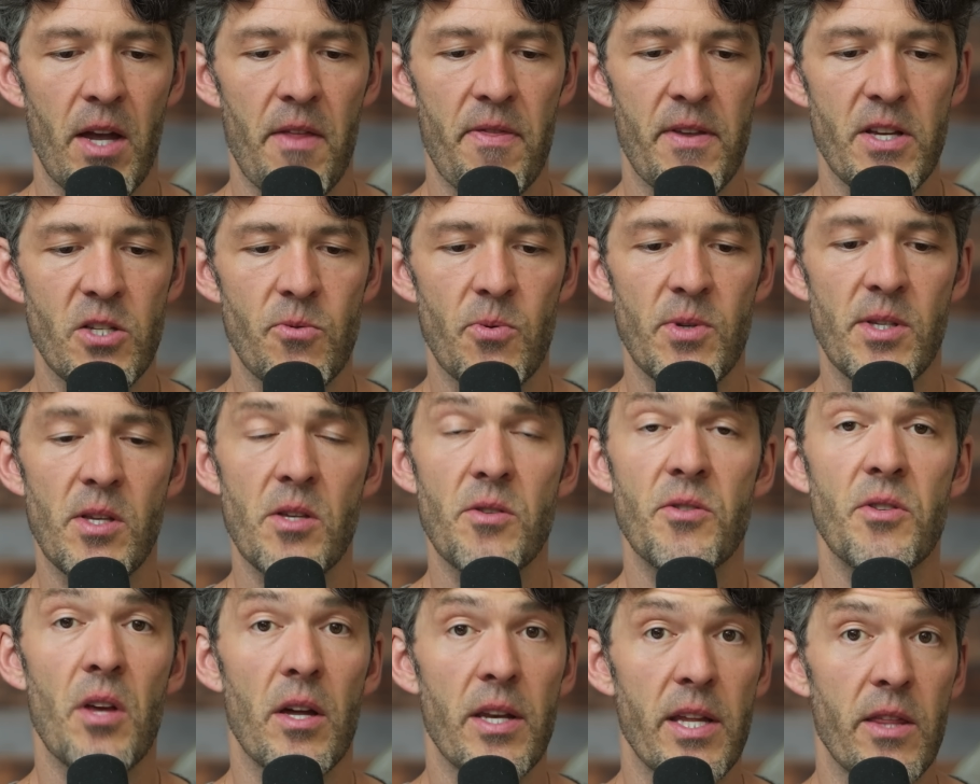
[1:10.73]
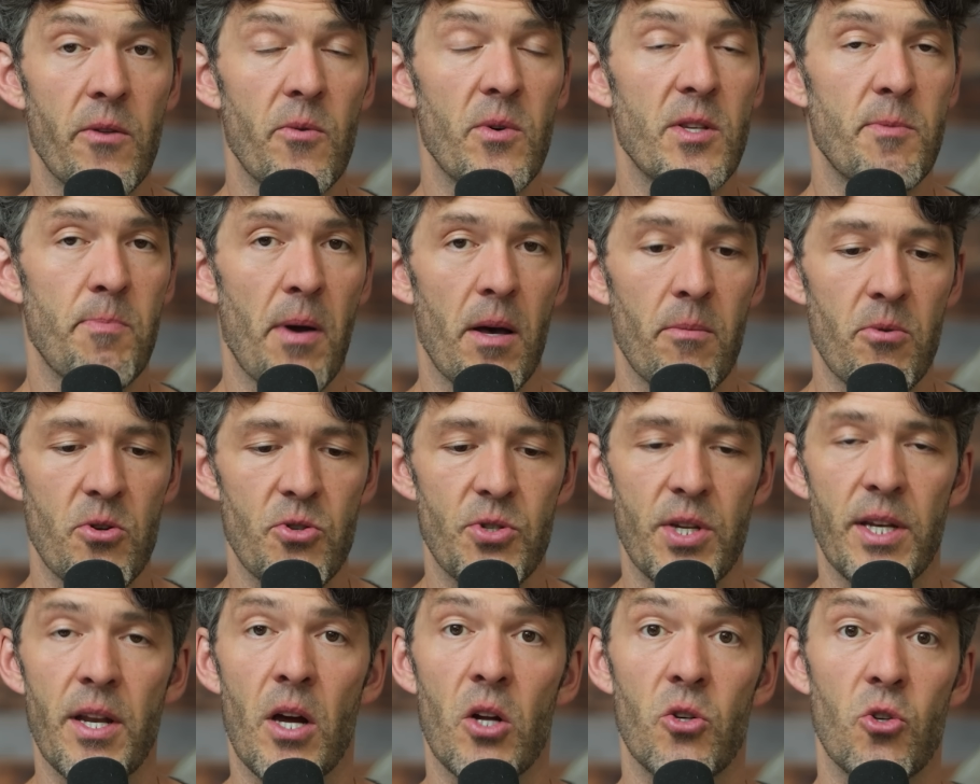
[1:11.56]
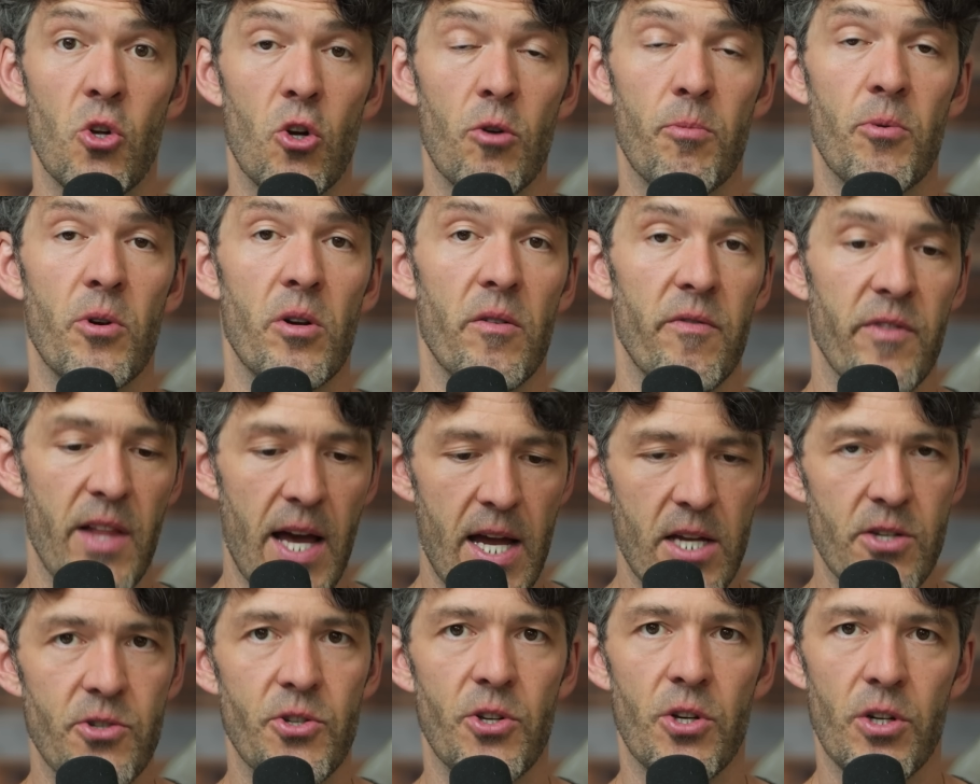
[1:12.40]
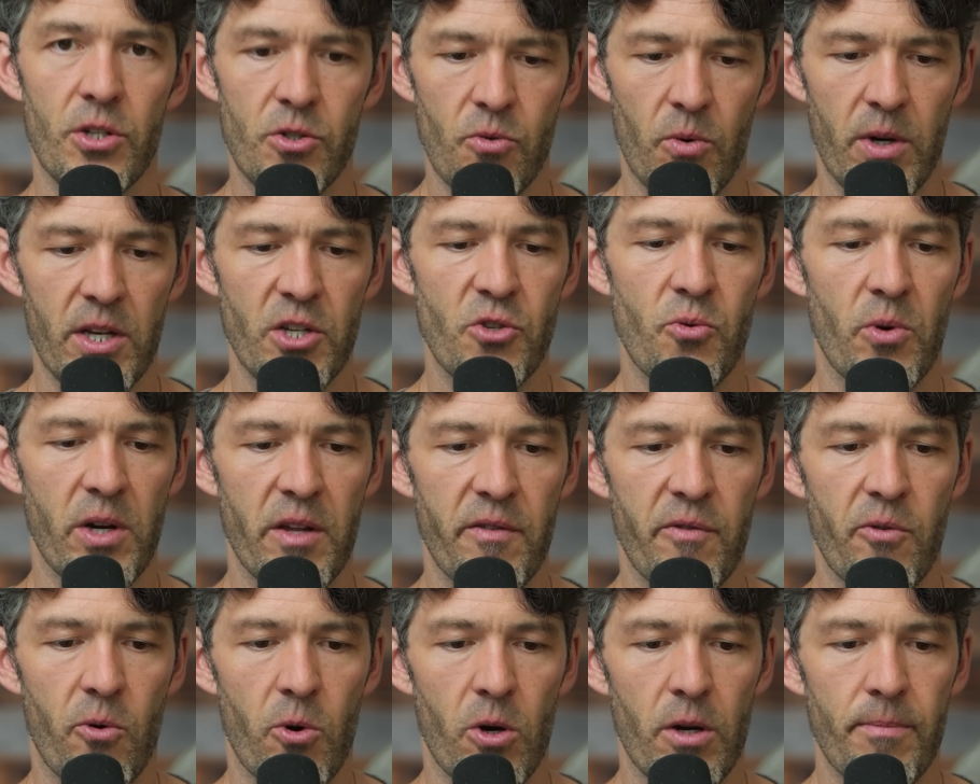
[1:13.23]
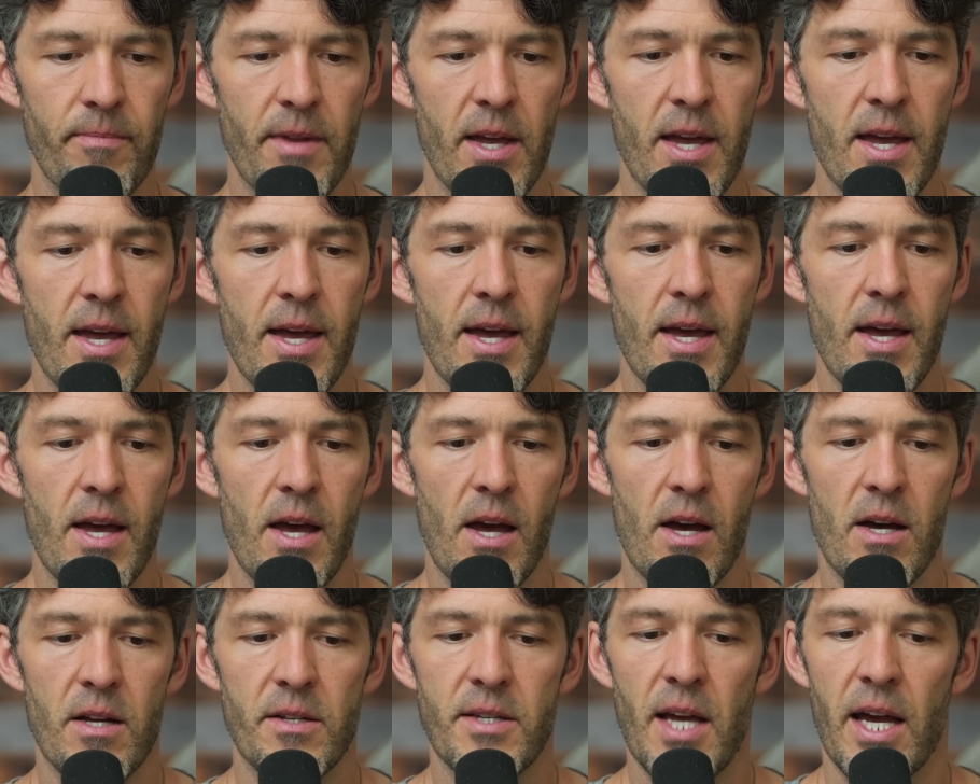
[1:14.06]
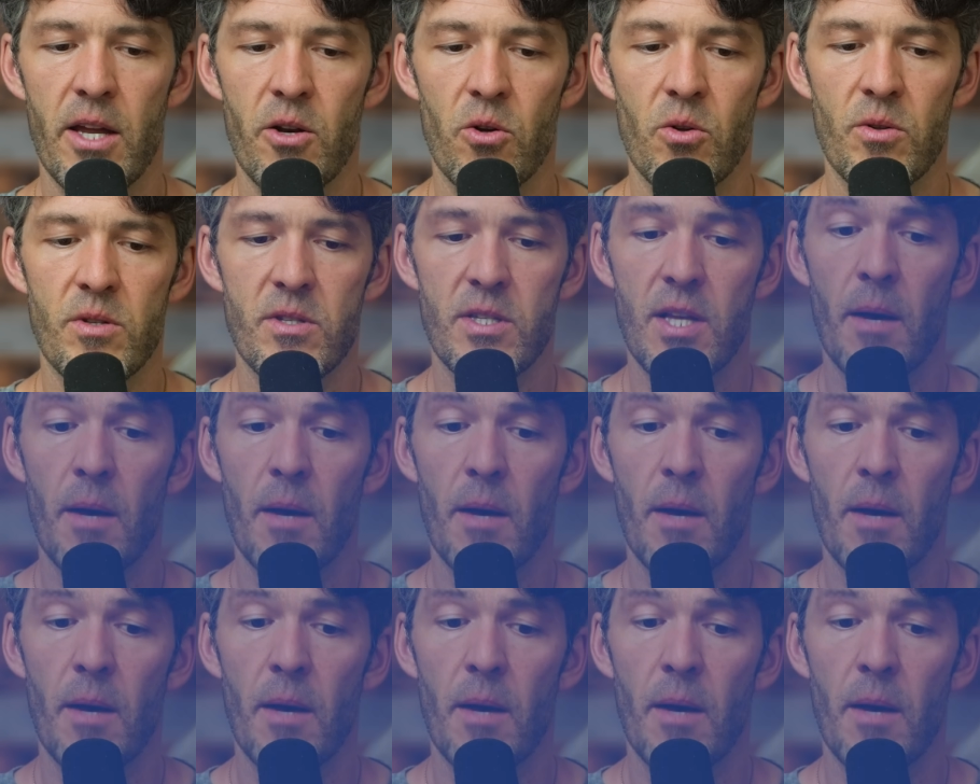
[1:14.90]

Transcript: This was a study that was published in October of last year, twenty twenty-four, uh, titled